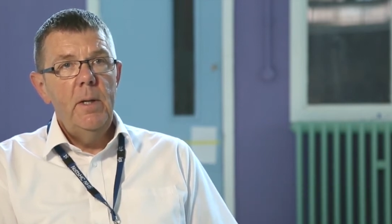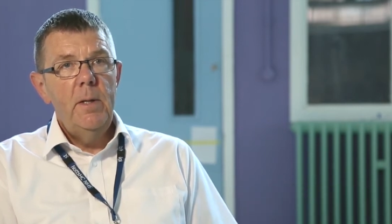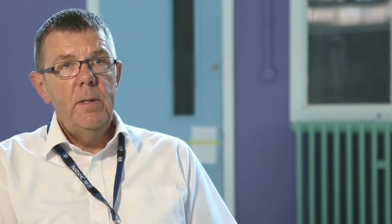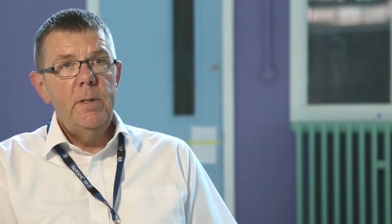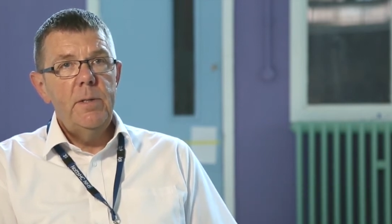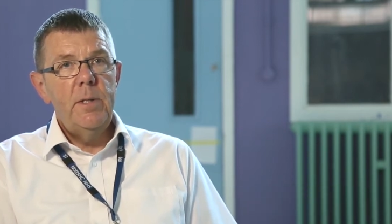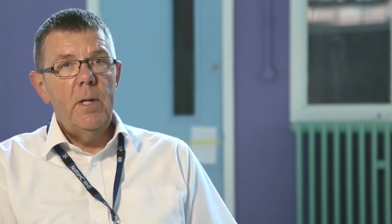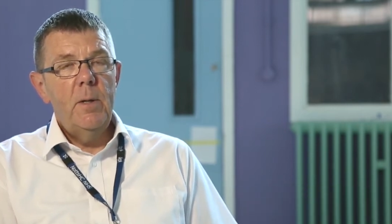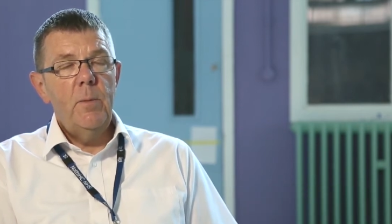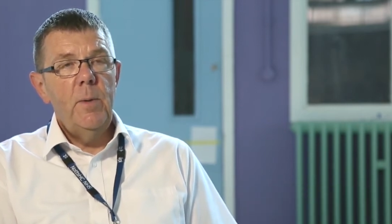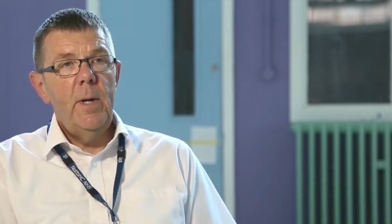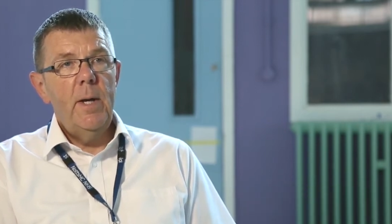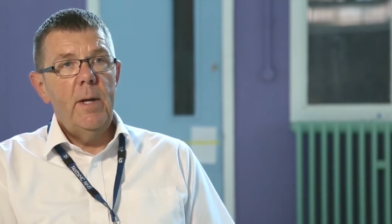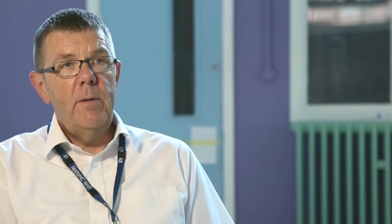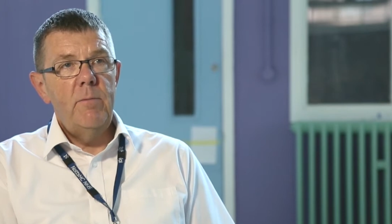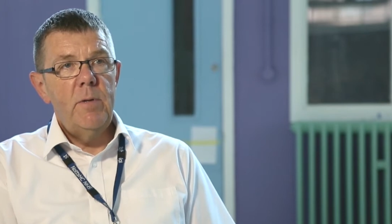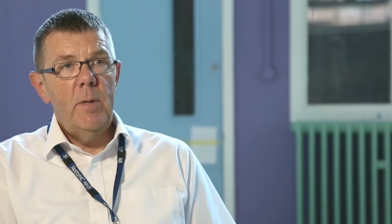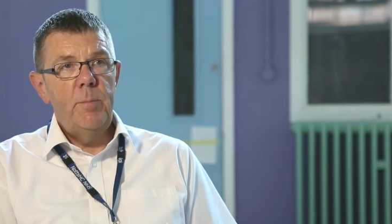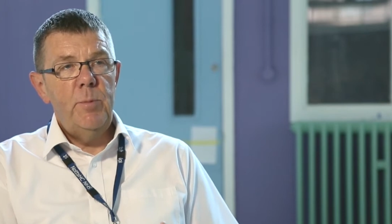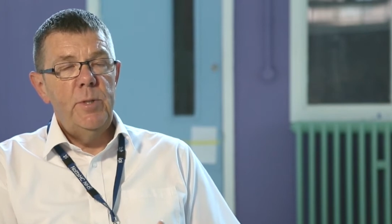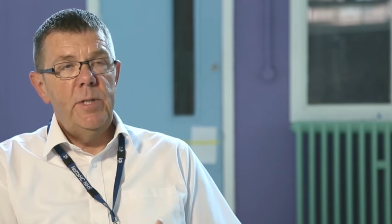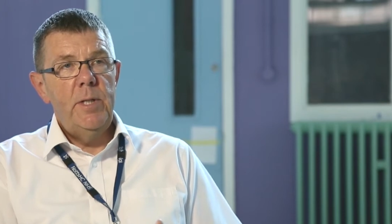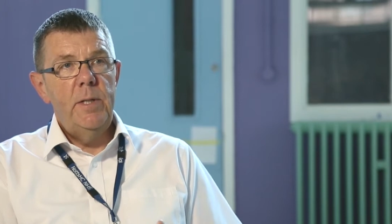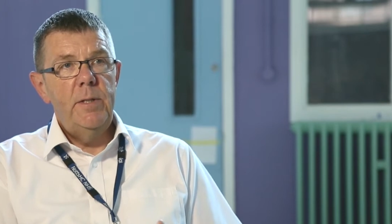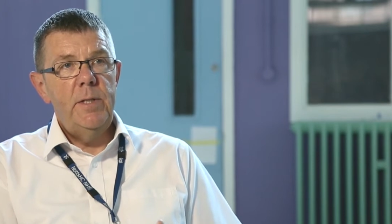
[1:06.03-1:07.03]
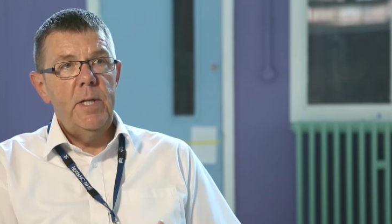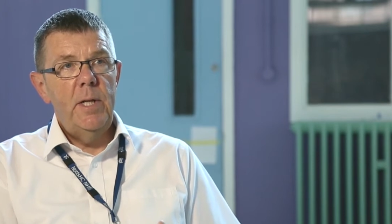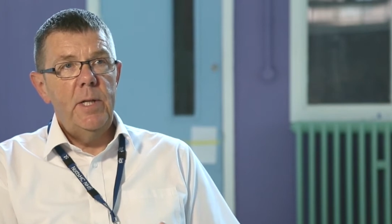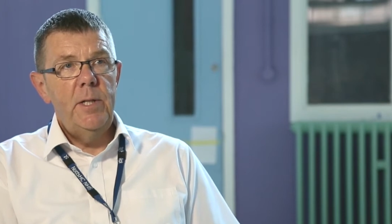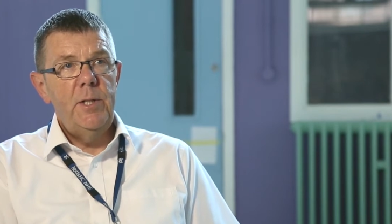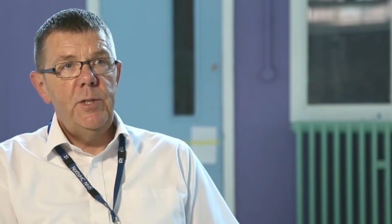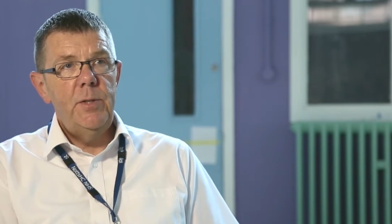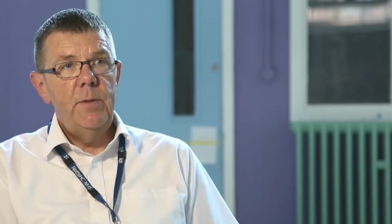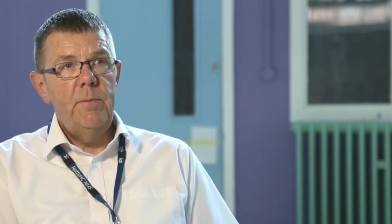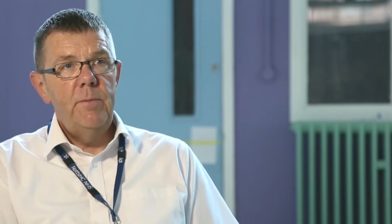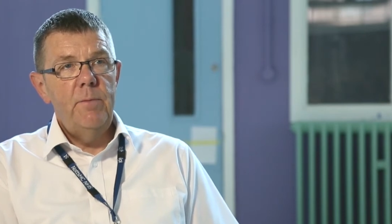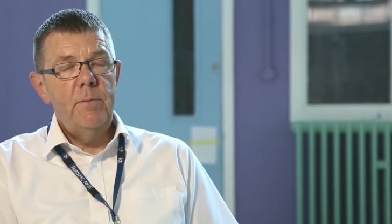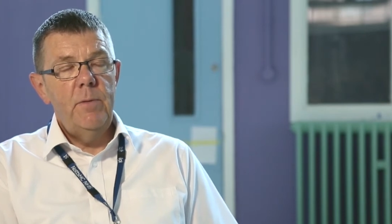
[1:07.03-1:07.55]
So we had
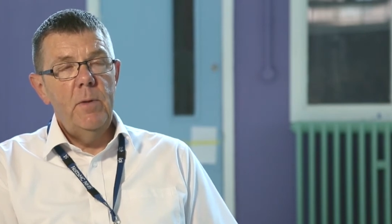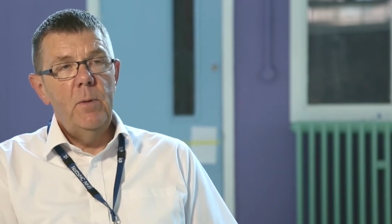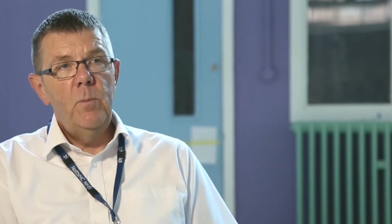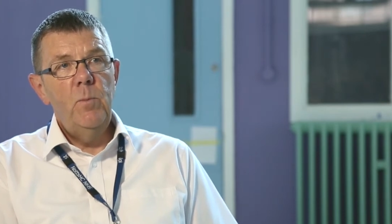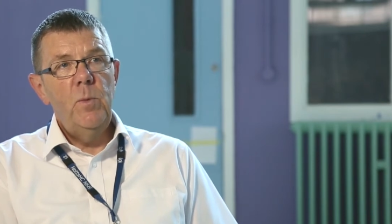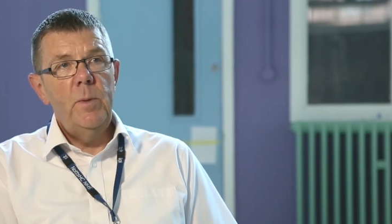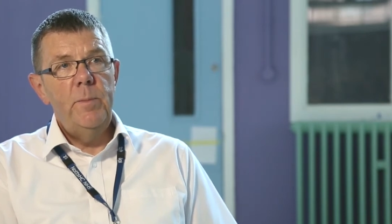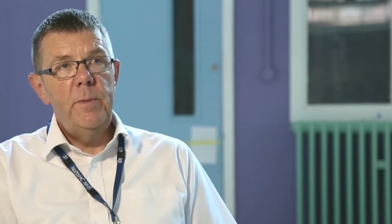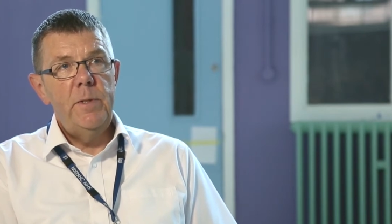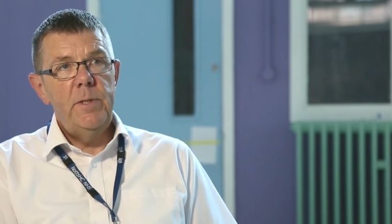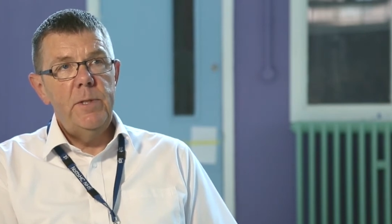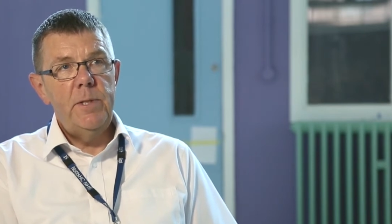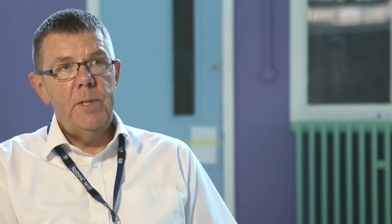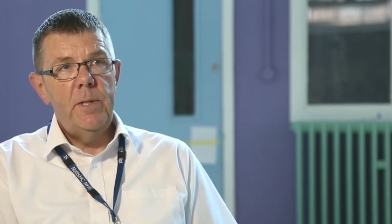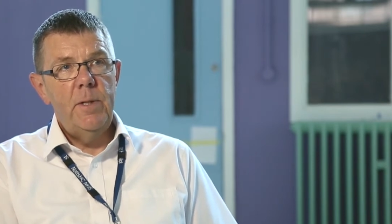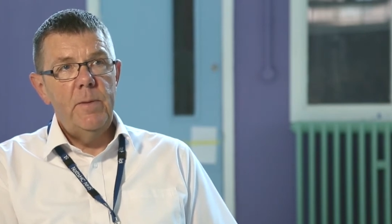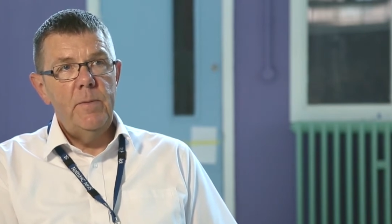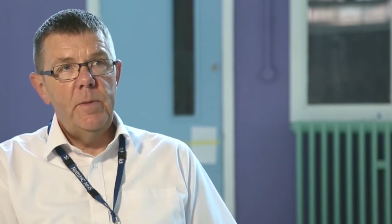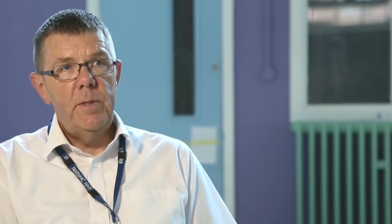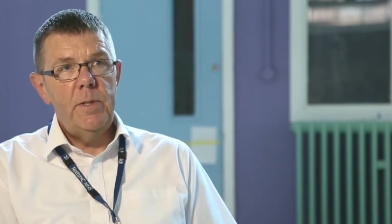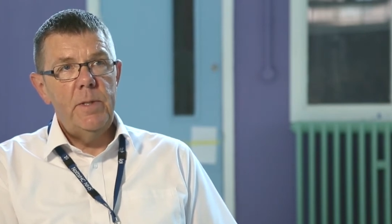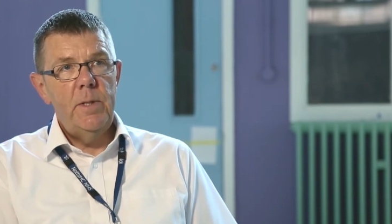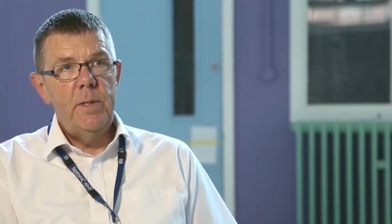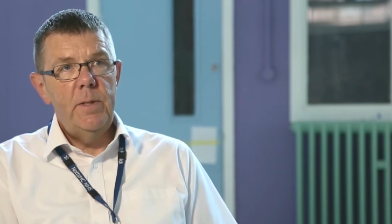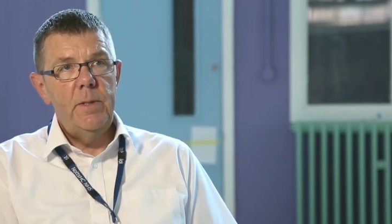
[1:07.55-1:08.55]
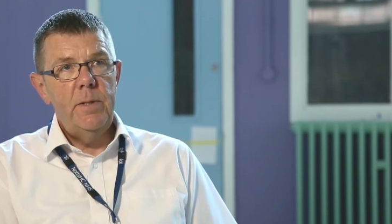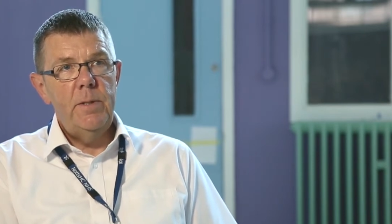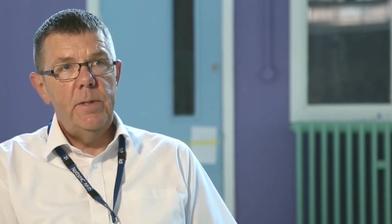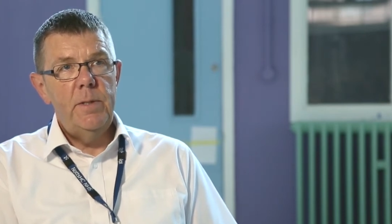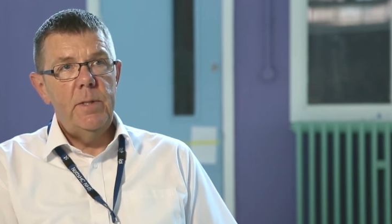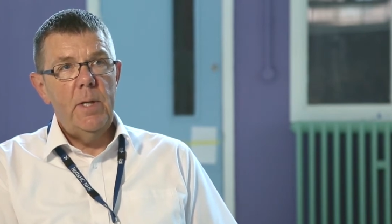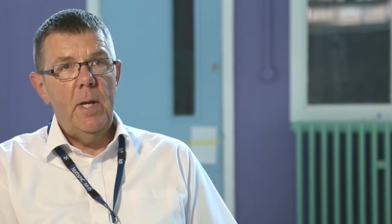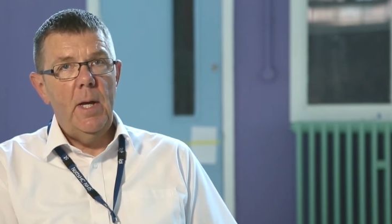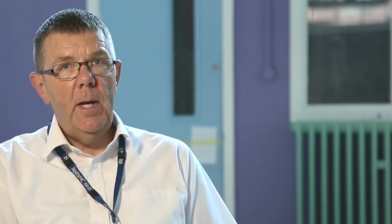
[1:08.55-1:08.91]
representation from Women's Services